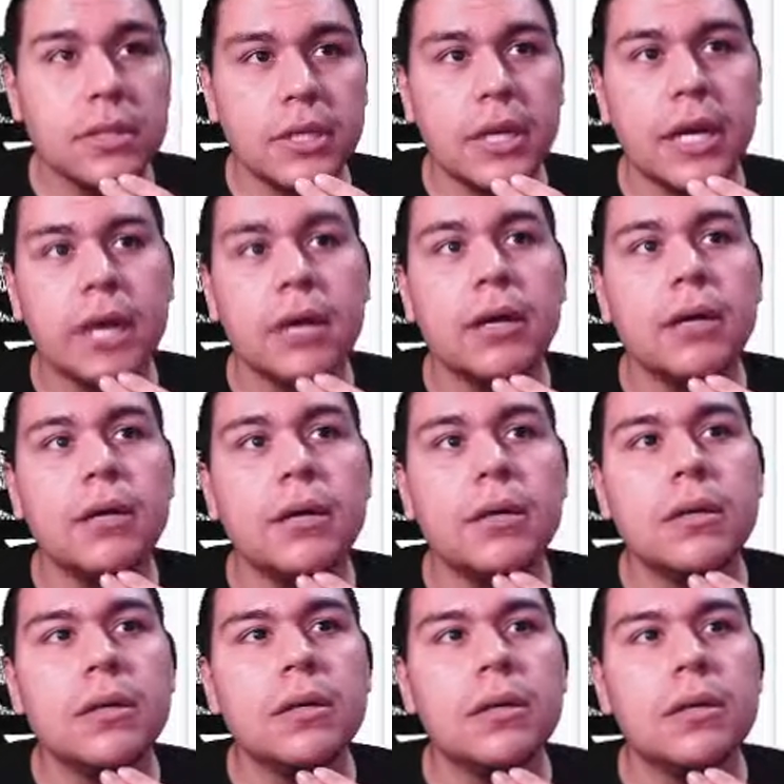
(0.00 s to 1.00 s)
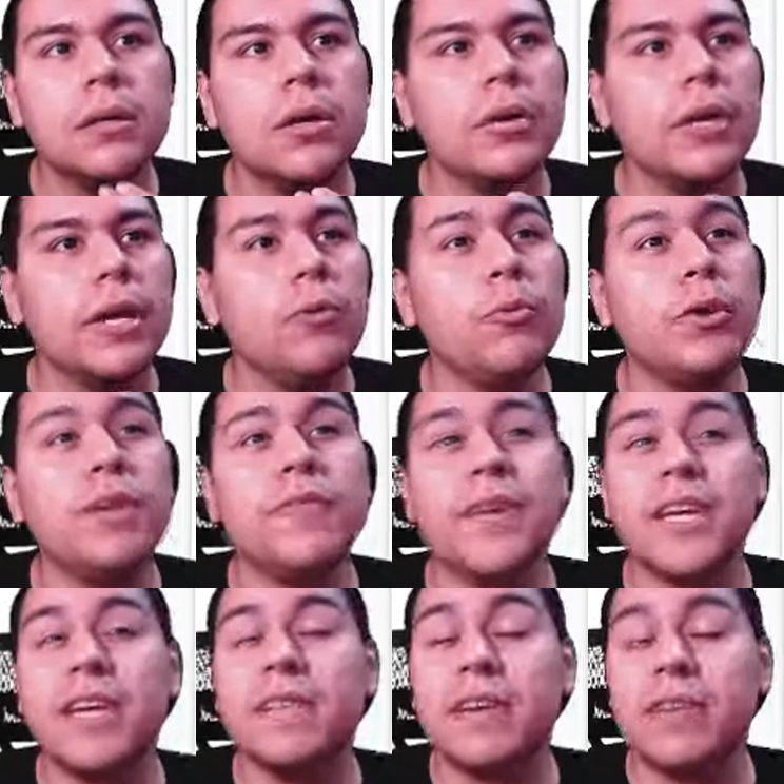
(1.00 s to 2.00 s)
Yeah. Okay, what if
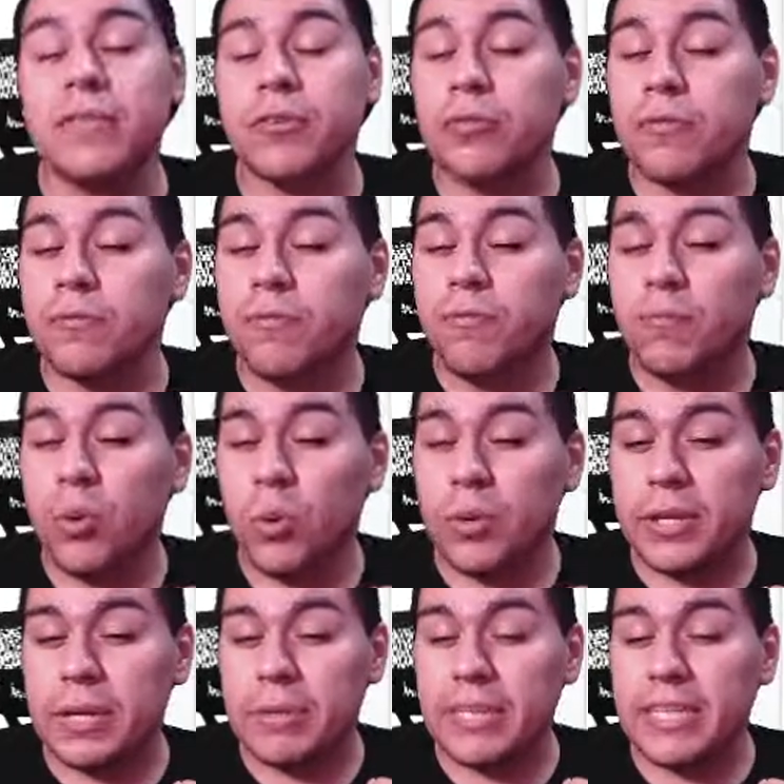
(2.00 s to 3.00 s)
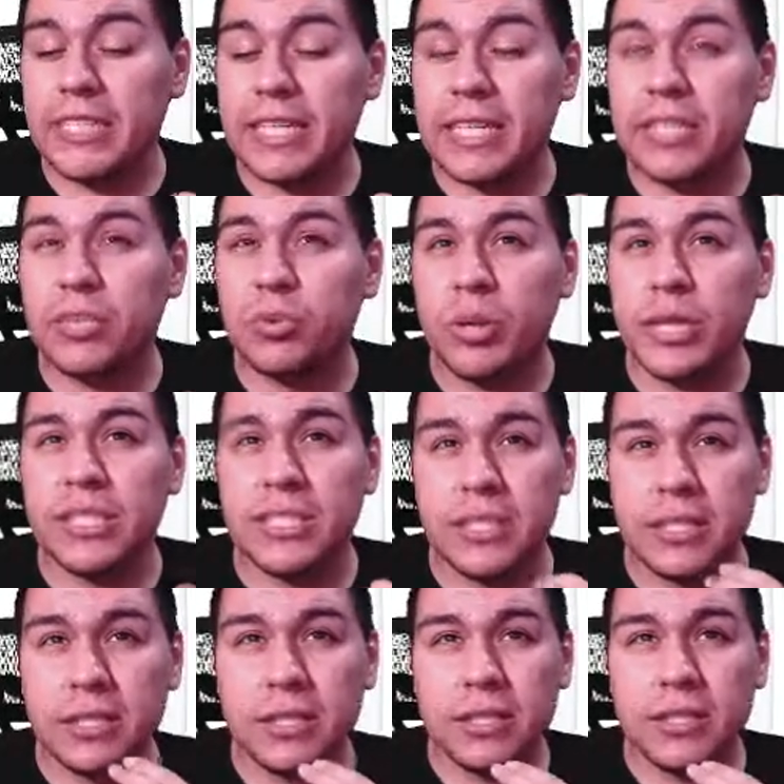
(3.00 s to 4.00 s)
I give every group 4? That means I need
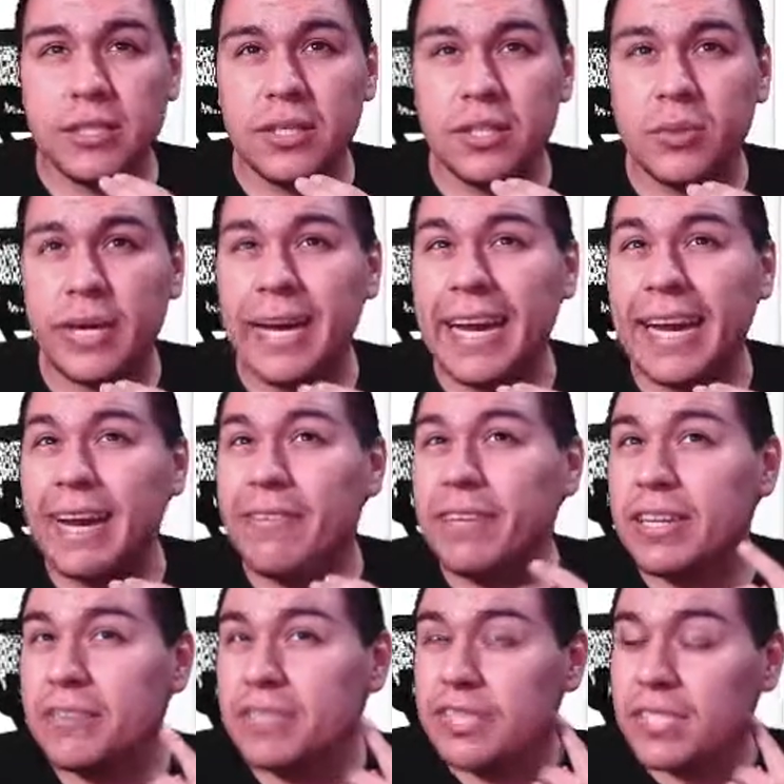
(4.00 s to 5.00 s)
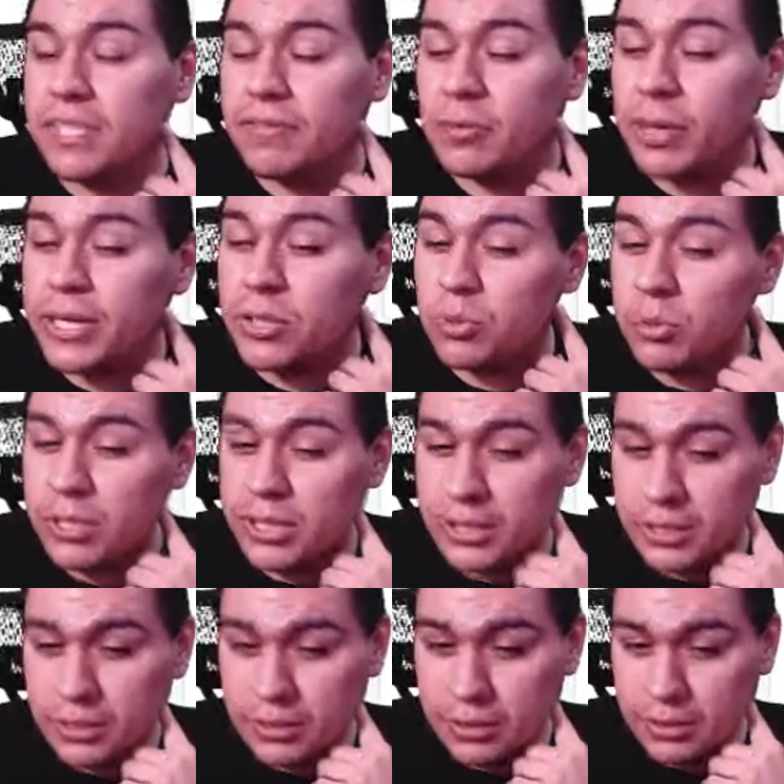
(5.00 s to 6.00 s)
20. Do I have enough to give away 20?